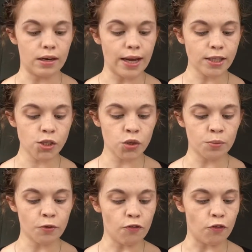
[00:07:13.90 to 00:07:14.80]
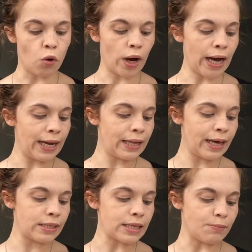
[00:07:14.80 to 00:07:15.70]
then next up for
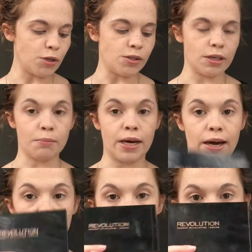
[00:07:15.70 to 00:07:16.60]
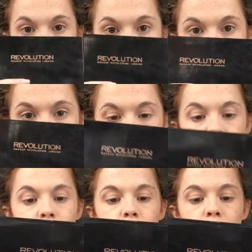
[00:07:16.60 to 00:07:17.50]
highlights, I'm using my
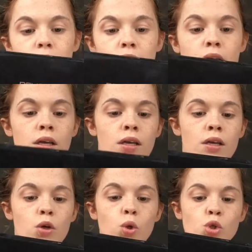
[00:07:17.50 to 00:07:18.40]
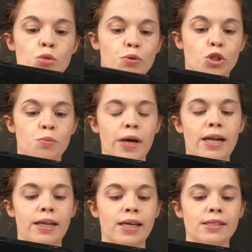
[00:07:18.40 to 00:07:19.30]
Revolution Ultra Brush
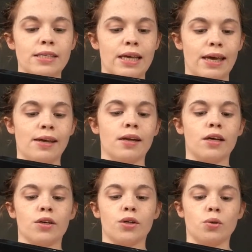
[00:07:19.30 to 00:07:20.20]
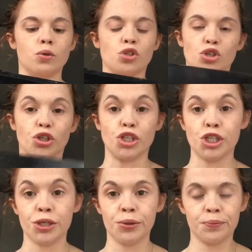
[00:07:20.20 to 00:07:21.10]
palette in Golden Sugar
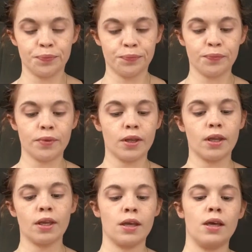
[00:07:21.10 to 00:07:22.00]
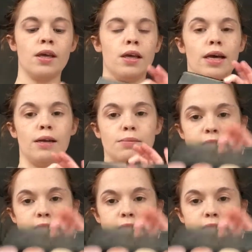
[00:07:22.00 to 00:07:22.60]
2. And I'm